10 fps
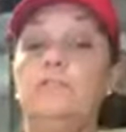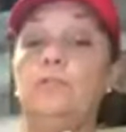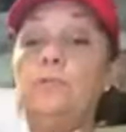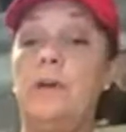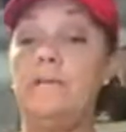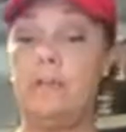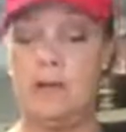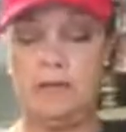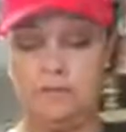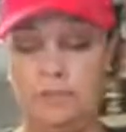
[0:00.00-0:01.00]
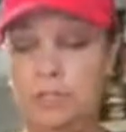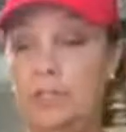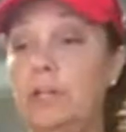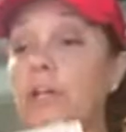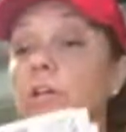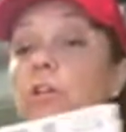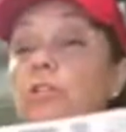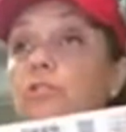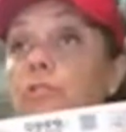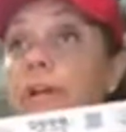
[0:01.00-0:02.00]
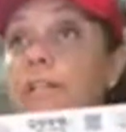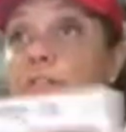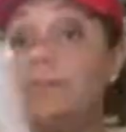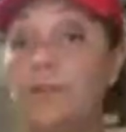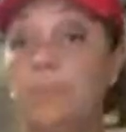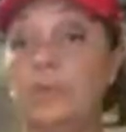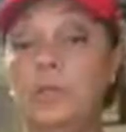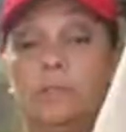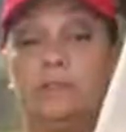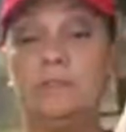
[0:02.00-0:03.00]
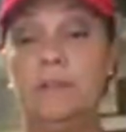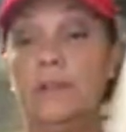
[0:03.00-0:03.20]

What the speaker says: do have the IOD transfer books,